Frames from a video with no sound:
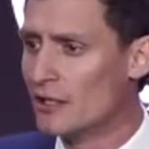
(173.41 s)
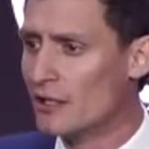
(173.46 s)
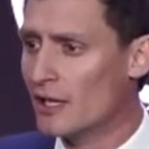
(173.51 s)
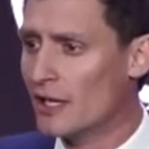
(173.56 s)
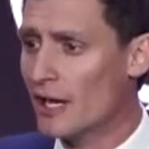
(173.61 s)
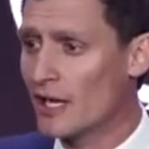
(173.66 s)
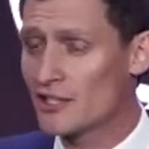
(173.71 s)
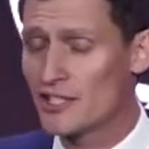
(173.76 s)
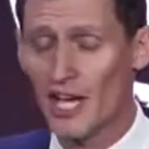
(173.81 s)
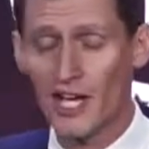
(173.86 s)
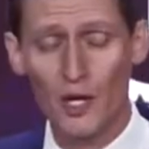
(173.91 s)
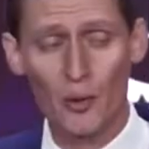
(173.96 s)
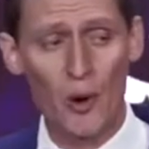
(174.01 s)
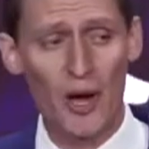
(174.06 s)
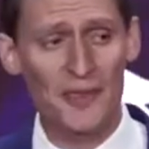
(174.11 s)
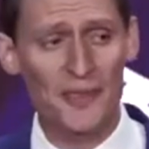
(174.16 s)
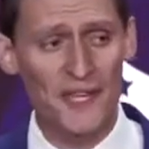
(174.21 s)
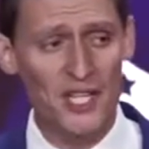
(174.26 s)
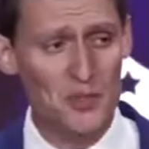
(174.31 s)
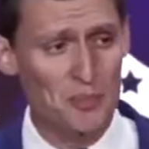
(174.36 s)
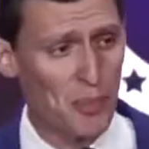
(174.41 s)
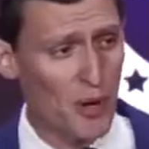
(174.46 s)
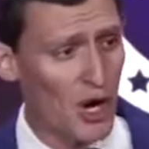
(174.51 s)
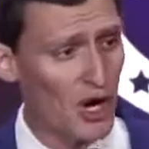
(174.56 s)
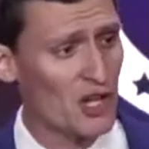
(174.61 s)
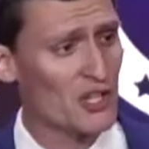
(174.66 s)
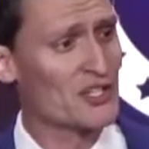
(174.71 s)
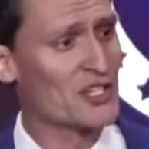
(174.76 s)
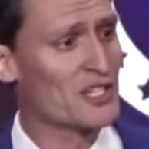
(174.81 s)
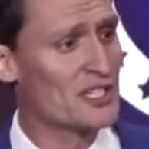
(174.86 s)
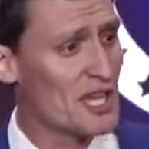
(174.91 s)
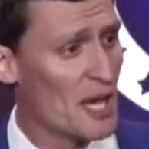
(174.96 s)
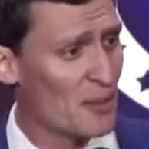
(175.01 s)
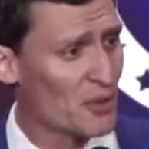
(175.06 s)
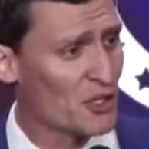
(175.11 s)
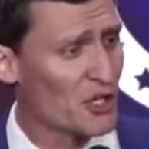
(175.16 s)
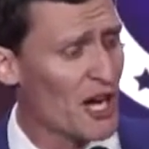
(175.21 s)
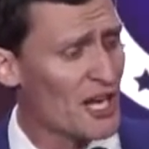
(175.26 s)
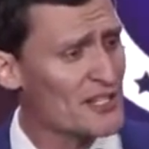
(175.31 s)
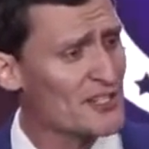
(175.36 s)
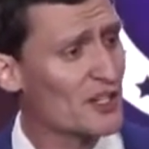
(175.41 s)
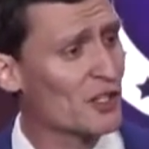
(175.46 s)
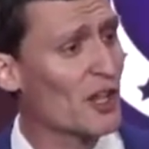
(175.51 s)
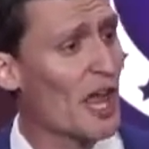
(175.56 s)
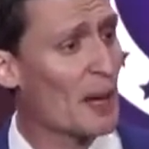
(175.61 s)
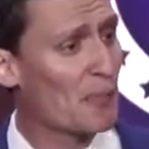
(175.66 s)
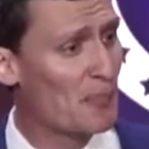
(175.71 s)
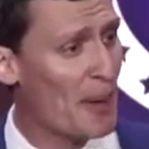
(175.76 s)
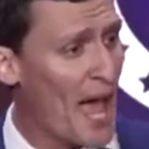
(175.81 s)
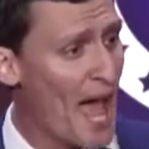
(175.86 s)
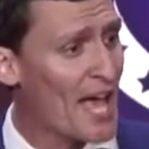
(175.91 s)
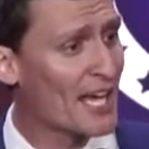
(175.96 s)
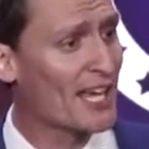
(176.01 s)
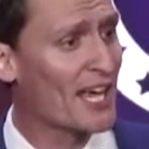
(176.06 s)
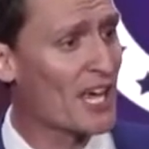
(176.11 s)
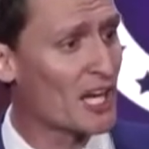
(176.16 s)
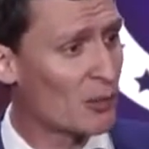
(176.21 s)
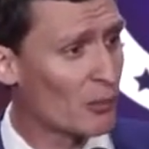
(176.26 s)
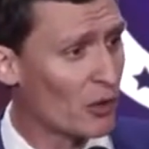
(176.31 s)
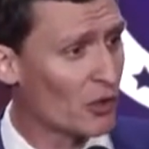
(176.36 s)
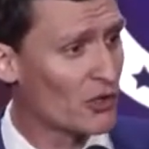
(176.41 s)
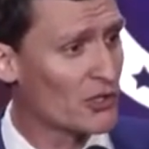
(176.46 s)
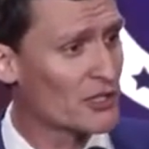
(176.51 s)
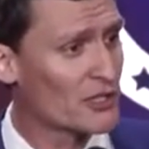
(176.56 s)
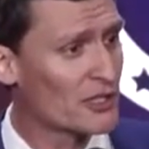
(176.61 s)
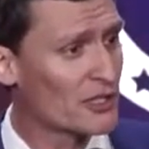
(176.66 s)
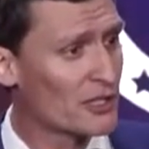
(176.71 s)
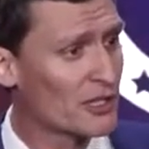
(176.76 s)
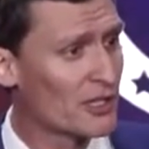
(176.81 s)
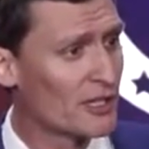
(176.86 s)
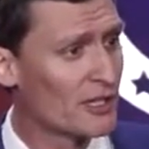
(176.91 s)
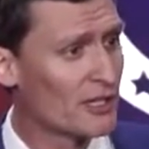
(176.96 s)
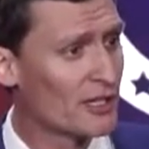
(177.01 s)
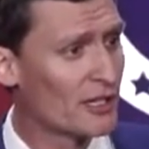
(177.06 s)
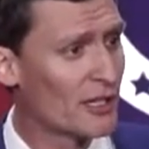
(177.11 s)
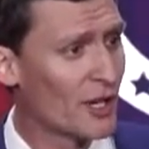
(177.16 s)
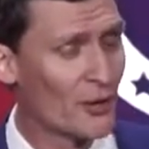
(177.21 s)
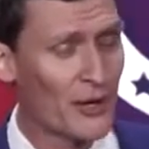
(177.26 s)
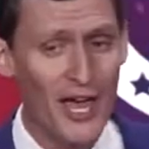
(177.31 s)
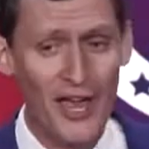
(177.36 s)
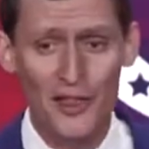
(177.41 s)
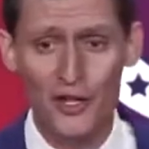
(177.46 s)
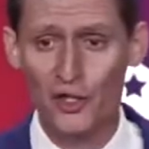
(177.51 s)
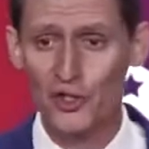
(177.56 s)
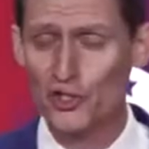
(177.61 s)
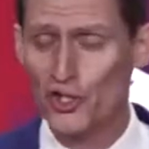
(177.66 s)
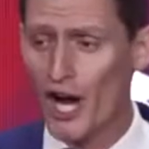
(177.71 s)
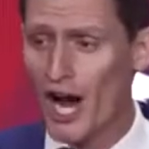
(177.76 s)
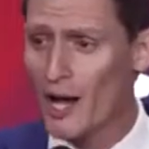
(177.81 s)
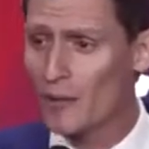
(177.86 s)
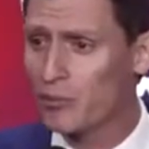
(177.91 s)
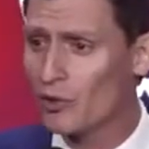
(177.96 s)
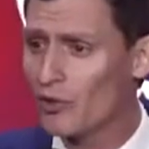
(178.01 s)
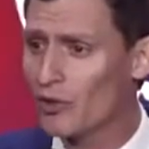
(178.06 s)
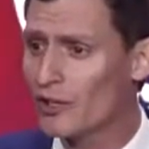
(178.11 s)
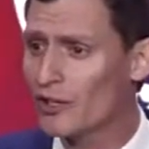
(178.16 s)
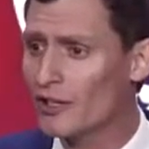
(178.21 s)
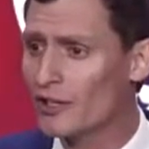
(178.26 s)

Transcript: And I'll tell you what, these partisan Democrats, they're like pack animals, okay? They're tribal.